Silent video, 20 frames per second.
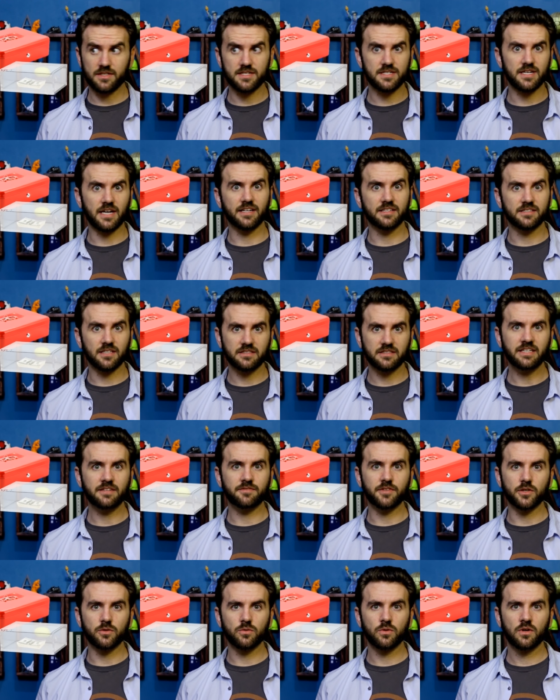decided to
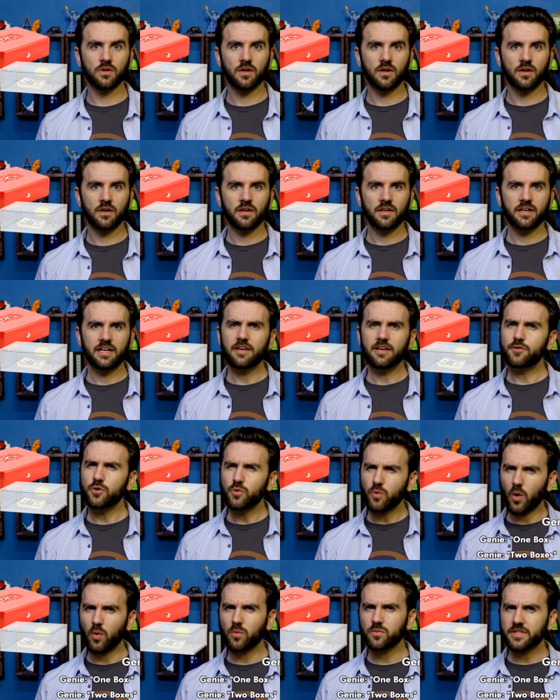leave you. If
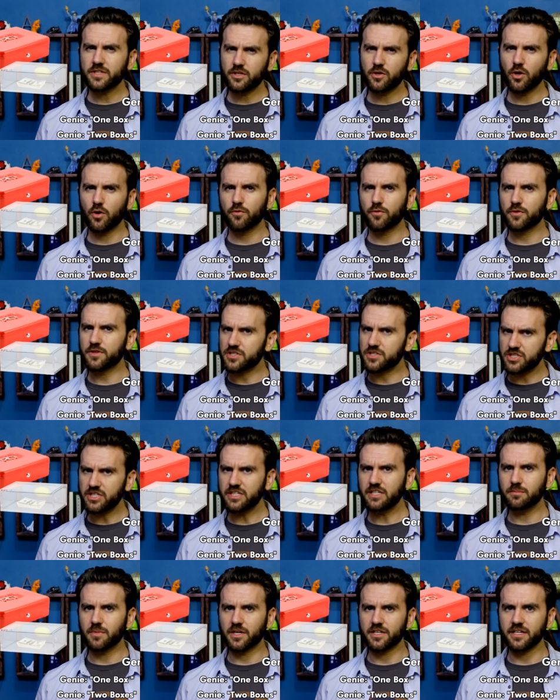you only go for the
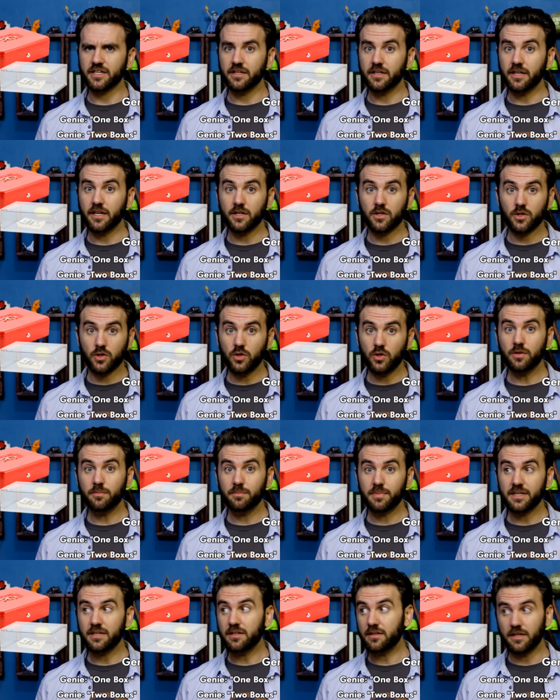Genie money, it could
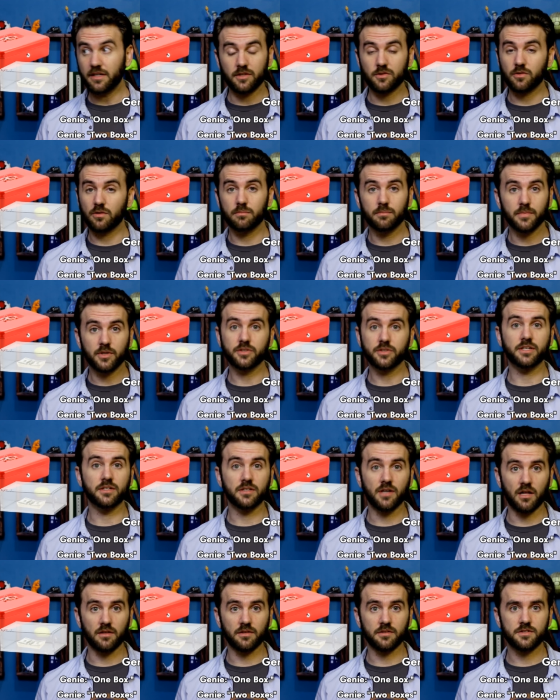be either a million
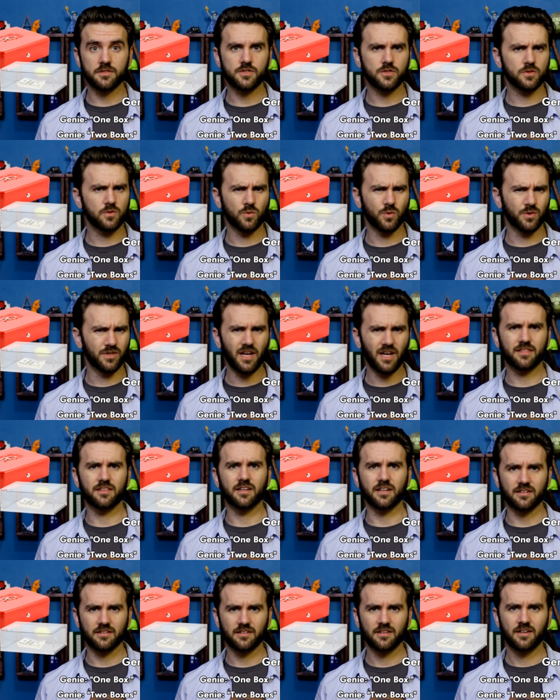dollars or
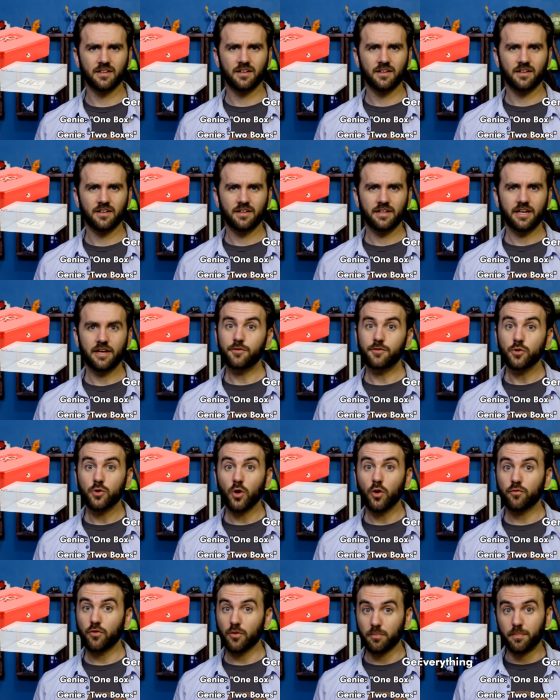nothing. If you
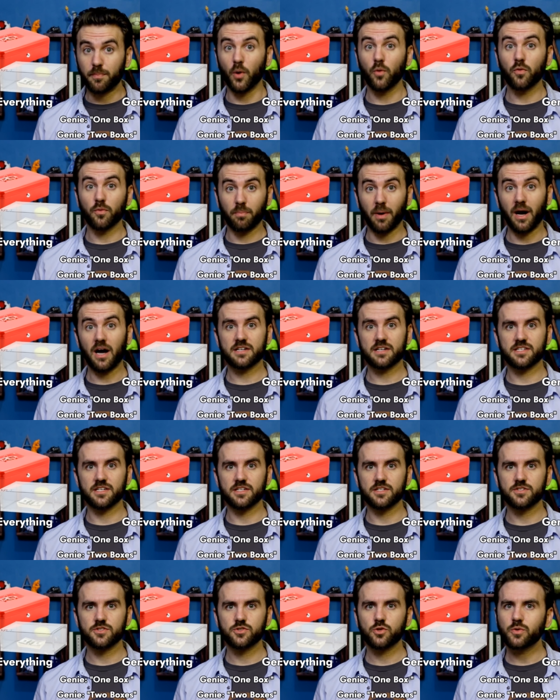go for both
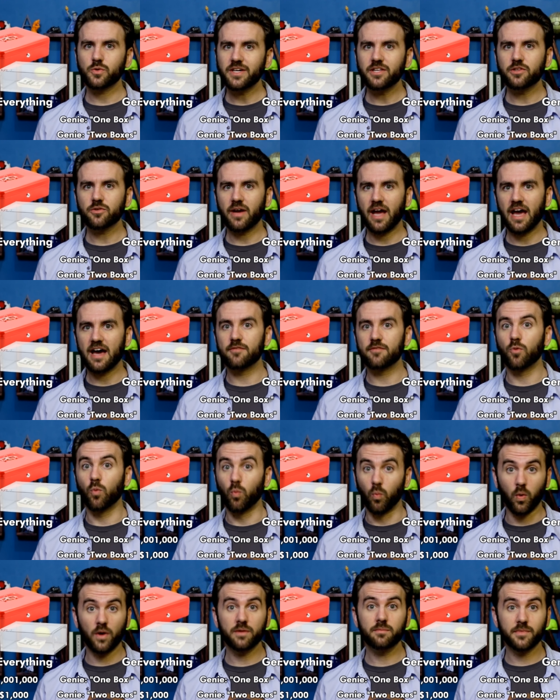boxes, you'll either have
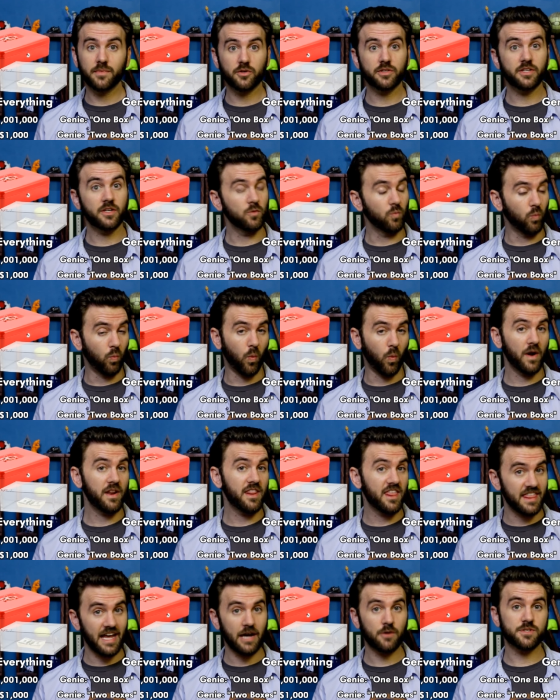one million one
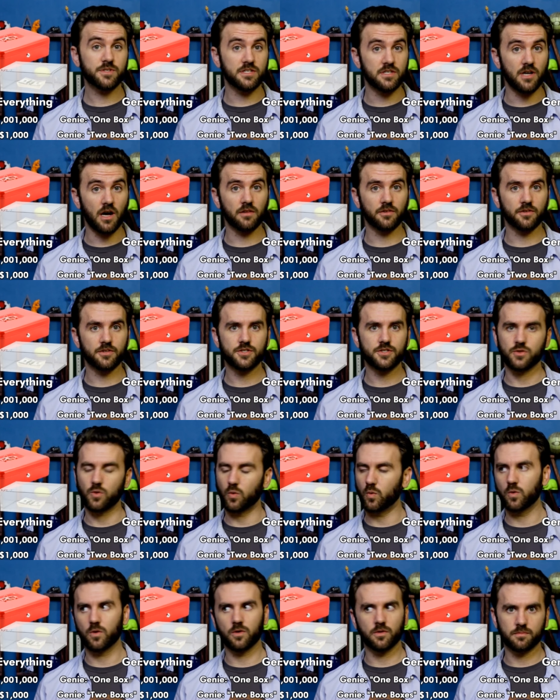thousand dollars
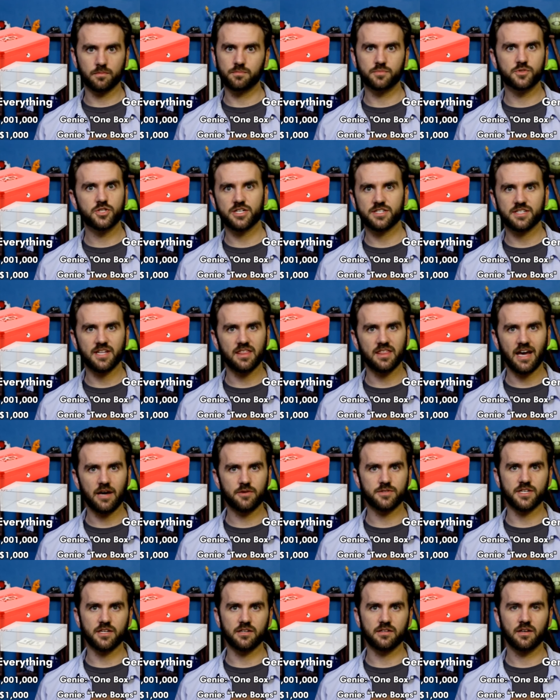or just one
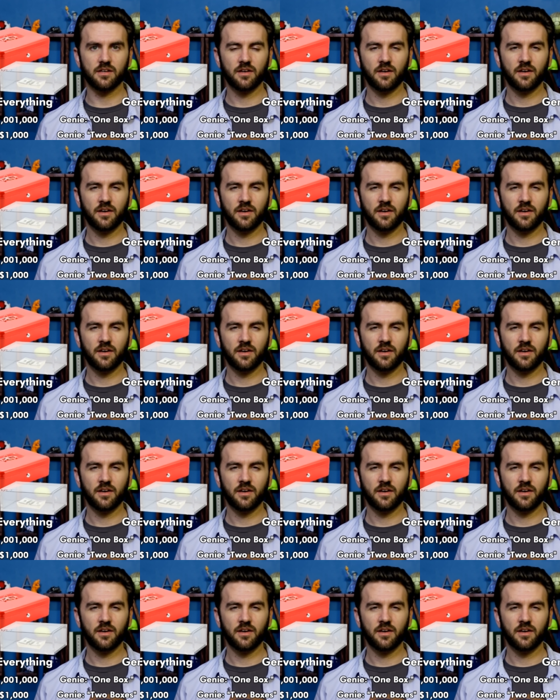thousand dollars.